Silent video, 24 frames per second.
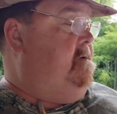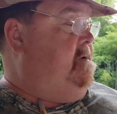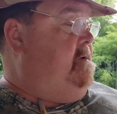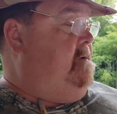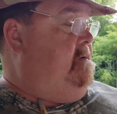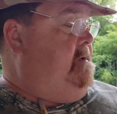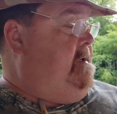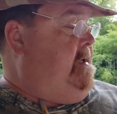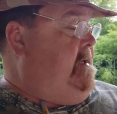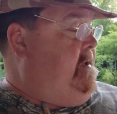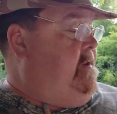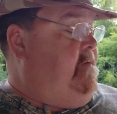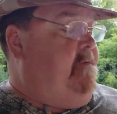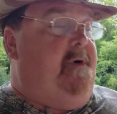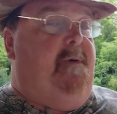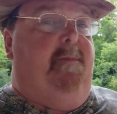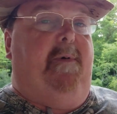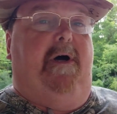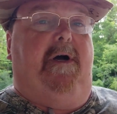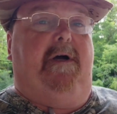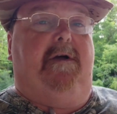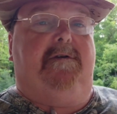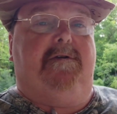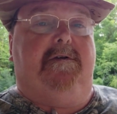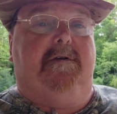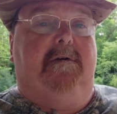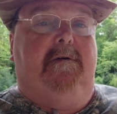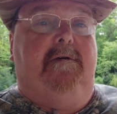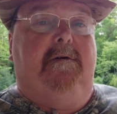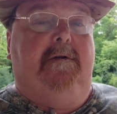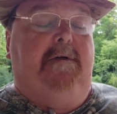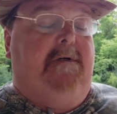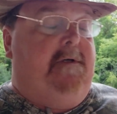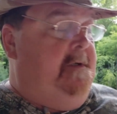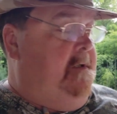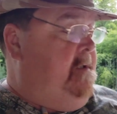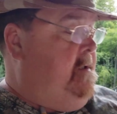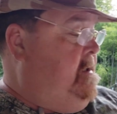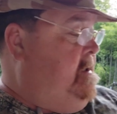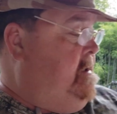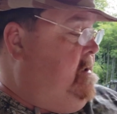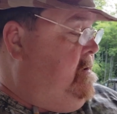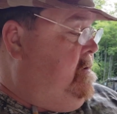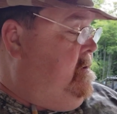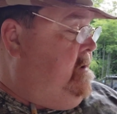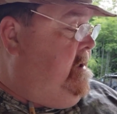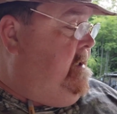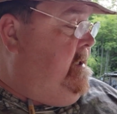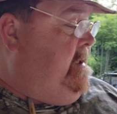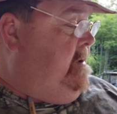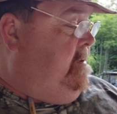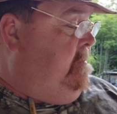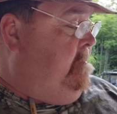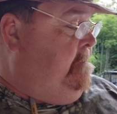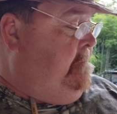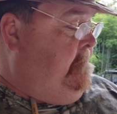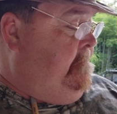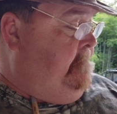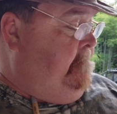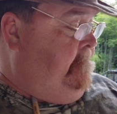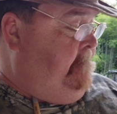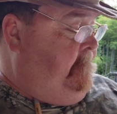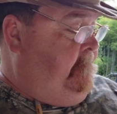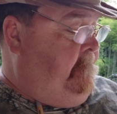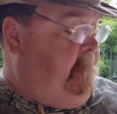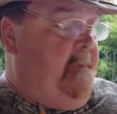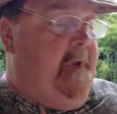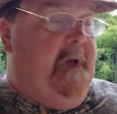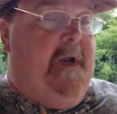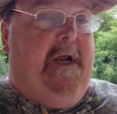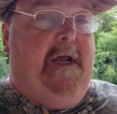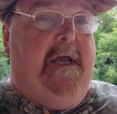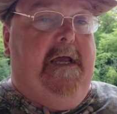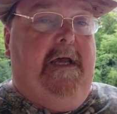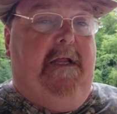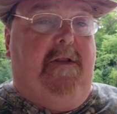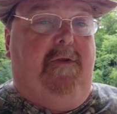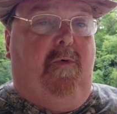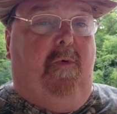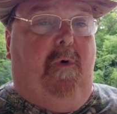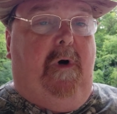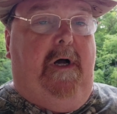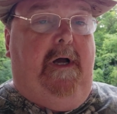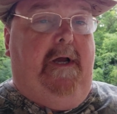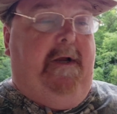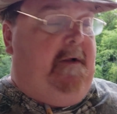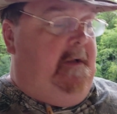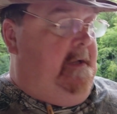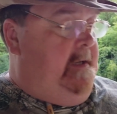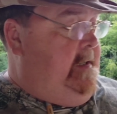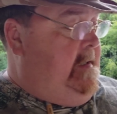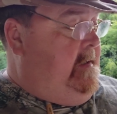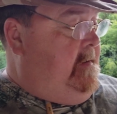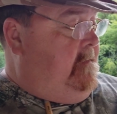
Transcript: was only like $3. Good deal. And I had the wire laying